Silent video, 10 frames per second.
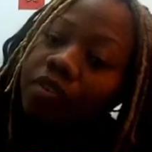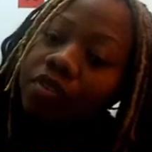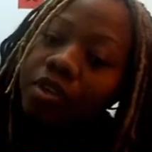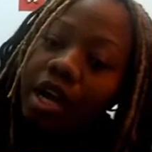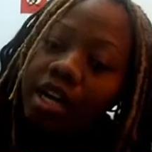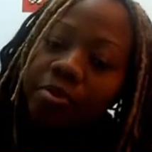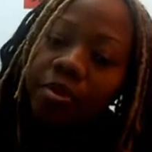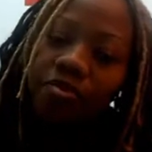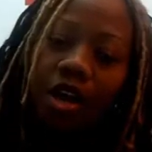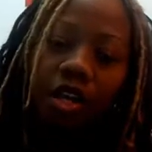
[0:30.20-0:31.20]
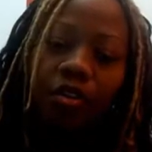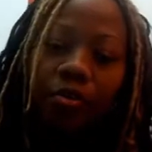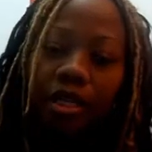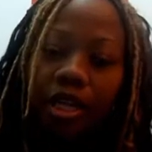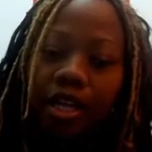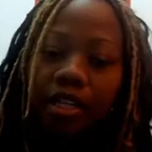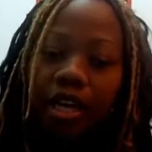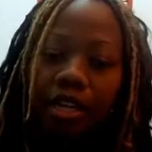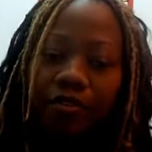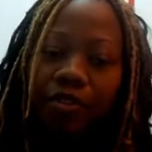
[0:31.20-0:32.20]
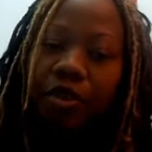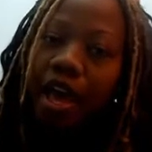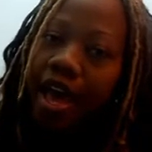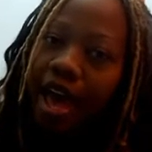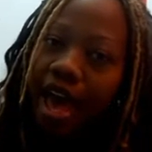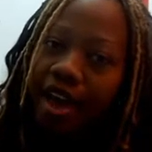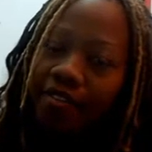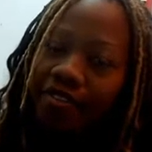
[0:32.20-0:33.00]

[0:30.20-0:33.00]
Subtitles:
If you guys have been following me, like a lot of you have,